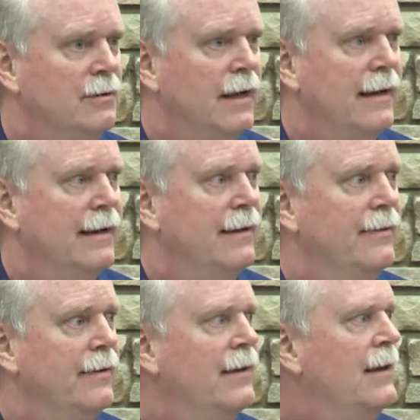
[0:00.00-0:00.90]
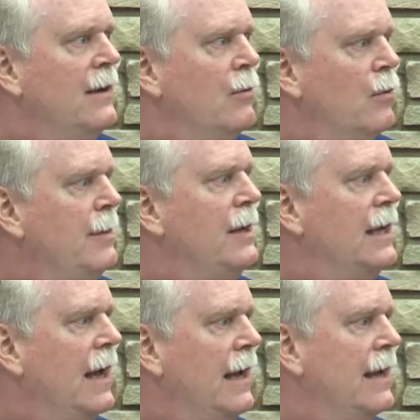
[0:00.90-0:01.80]
And we
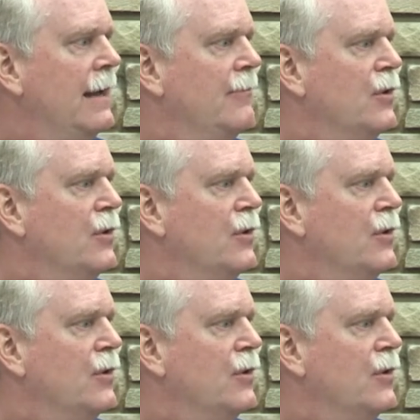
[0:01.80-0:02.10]
became